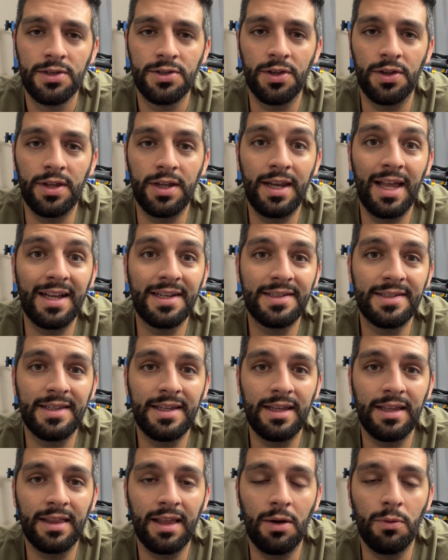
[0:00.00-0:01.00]
So the next
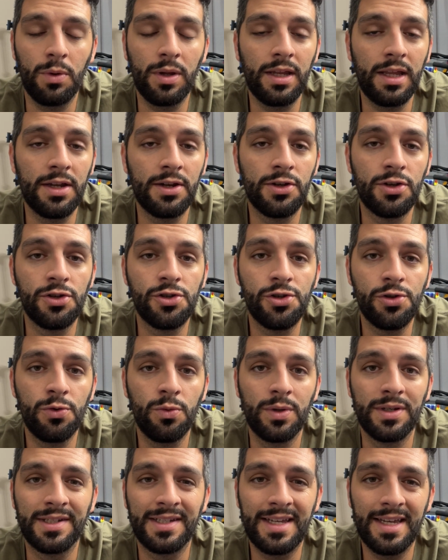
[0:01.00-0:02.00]
thing that we needed to do
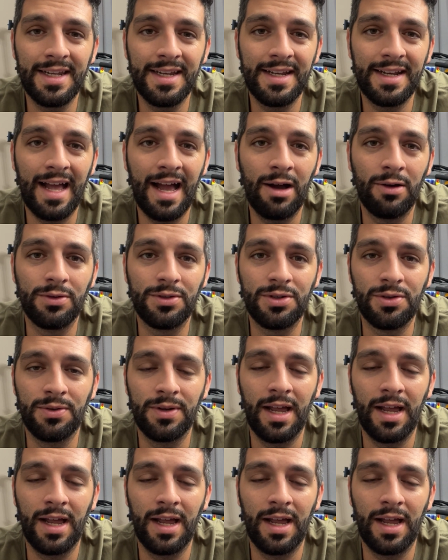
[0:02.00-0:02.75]
was get it out to an